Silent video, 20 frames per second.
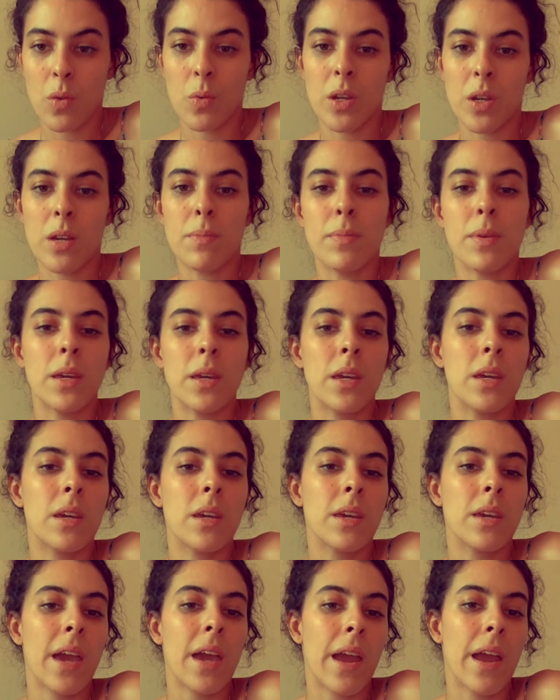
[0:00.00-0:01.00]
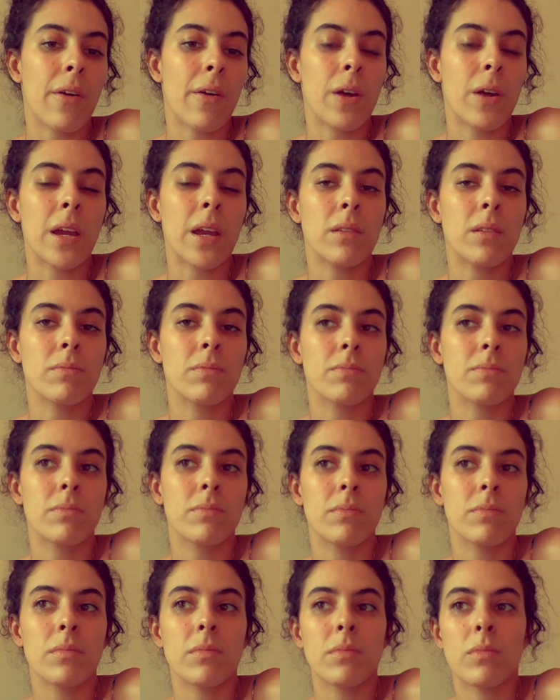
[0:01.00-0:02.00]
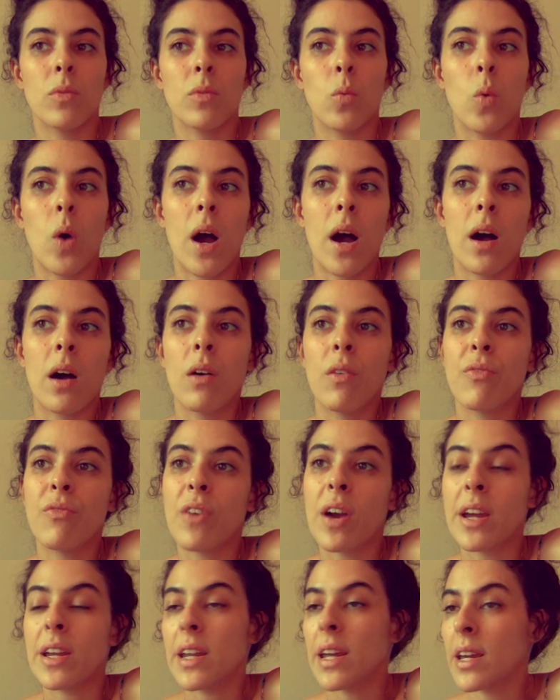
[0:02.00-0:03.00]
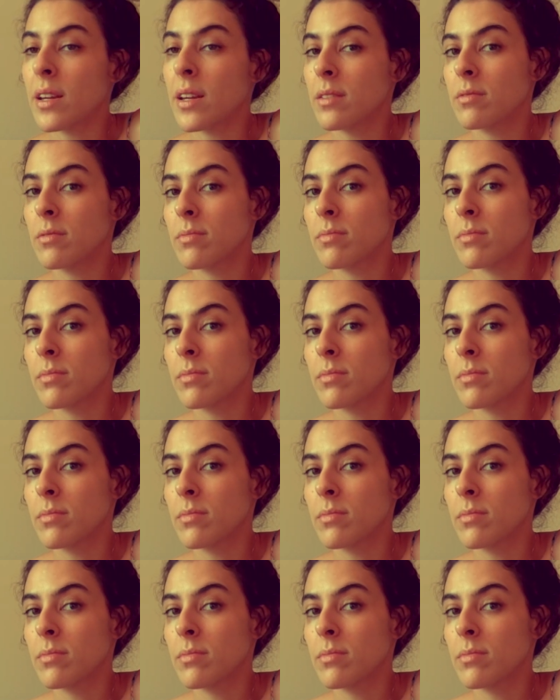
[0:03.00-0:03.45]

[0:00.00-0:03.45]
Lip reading: We can be caring while fighting